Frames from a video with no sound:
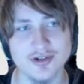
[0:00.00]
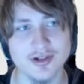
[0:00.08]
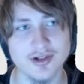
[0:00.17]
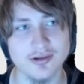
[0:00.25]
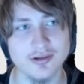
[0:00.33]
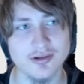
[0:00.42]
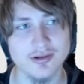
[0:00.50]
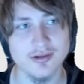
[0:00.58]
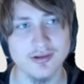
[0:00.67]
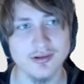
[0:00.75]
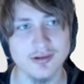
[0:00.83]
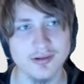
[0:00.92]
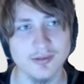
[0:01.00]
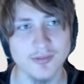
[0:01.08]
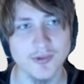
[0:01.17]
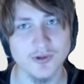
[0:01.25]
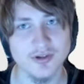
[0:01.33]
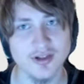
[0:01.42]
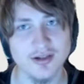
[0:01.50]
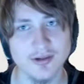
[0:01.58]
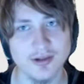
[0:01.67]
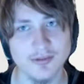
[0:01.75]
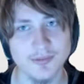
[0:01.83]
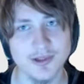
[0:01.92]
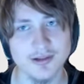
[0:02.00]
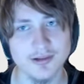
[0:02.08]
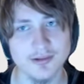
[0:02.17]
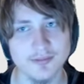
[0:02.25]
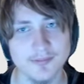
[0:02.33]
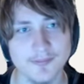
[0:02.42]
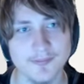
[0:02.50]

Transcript: the code per se right at the beginning.